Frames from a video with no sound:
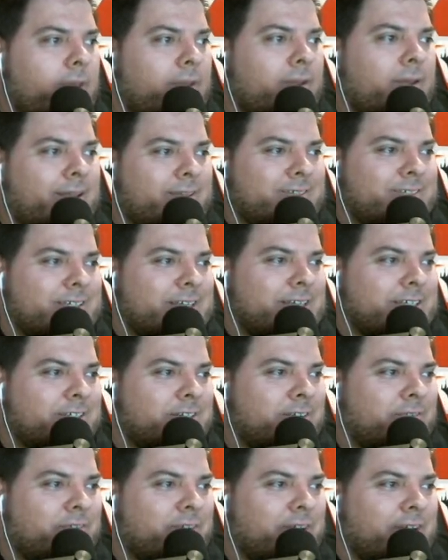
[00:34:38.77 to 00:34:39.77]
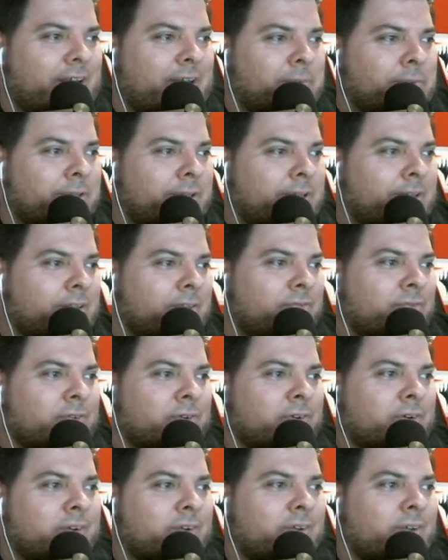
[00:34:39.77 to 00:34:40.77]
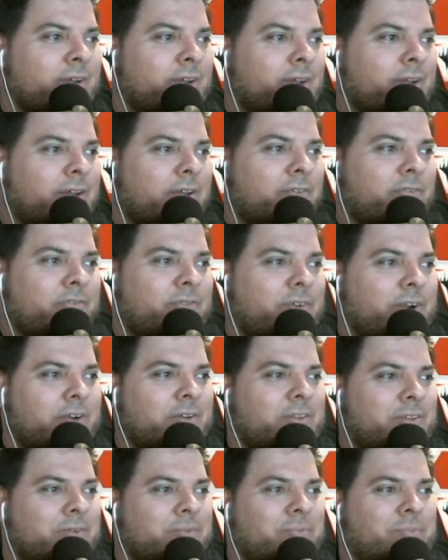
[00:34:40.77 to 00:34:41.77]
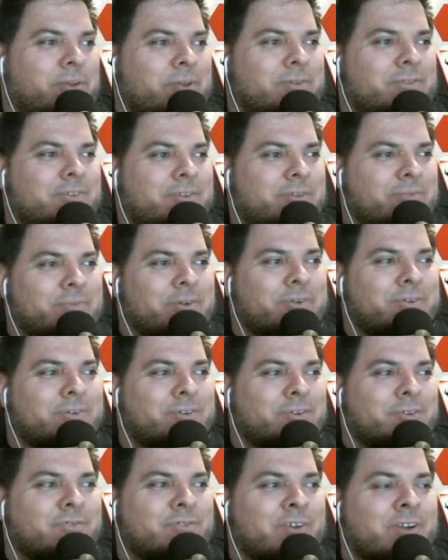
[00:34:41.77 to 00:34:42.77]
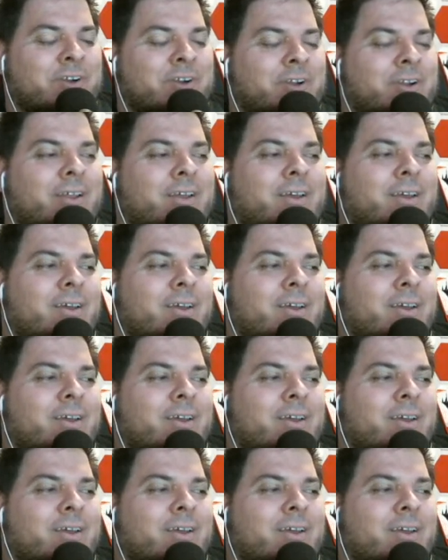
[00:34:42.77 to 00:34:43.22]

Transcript: That's Jester if you need animal handling for a feral abused emotional ferret.